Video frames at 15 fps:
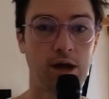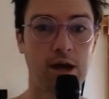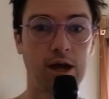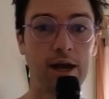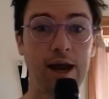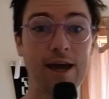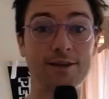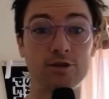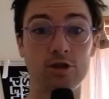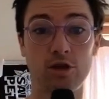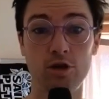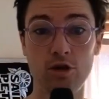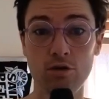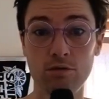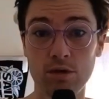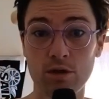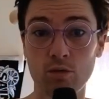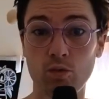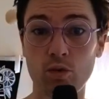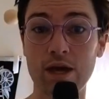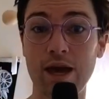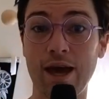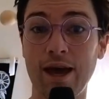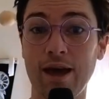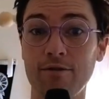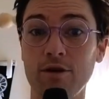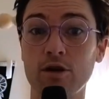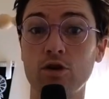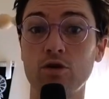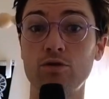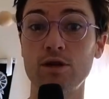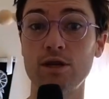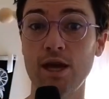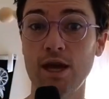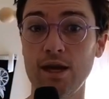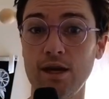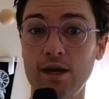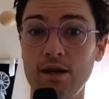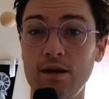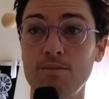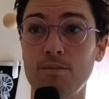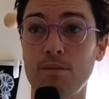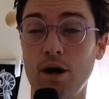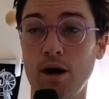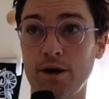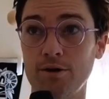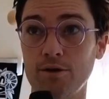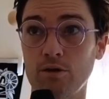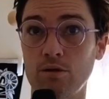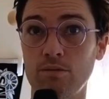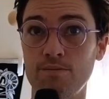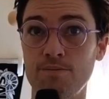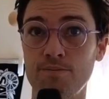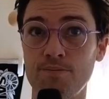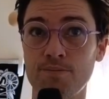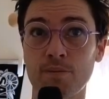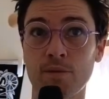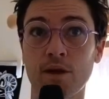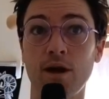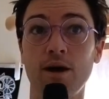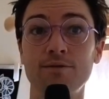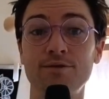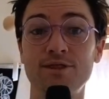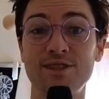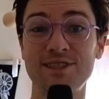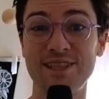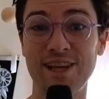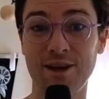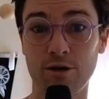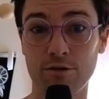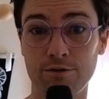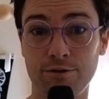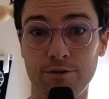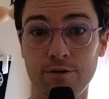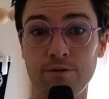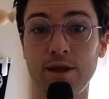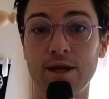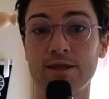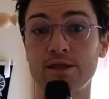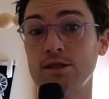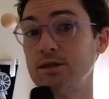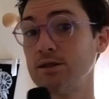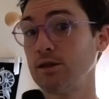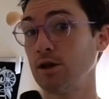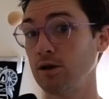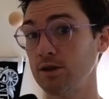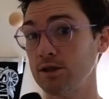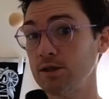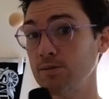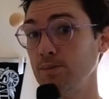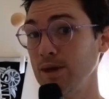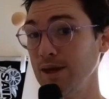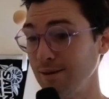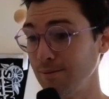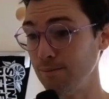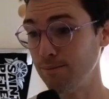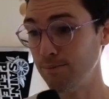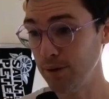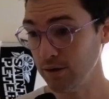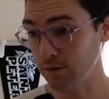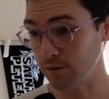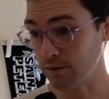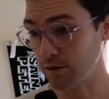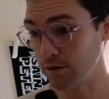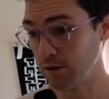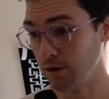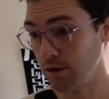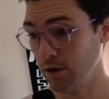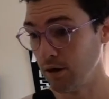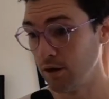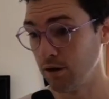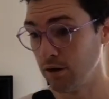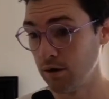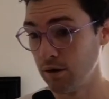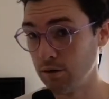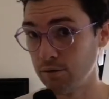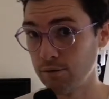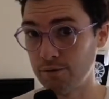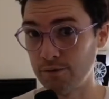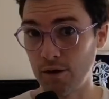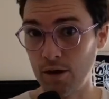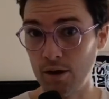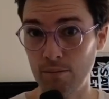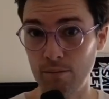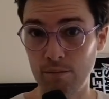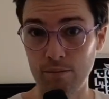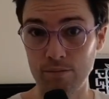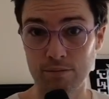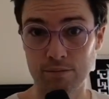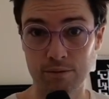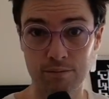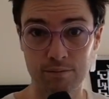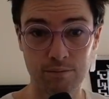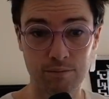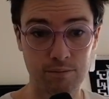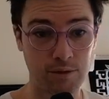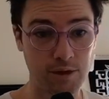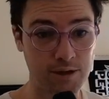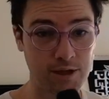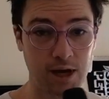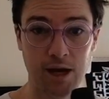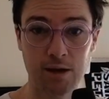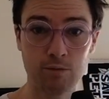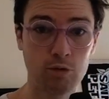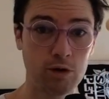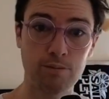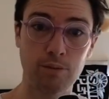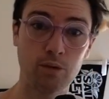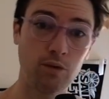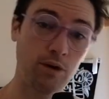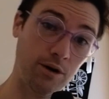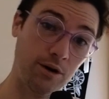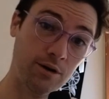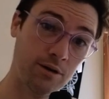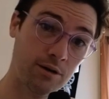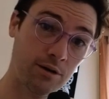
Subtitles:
And as a human, we have a created model of self that starts being built from the time we're born,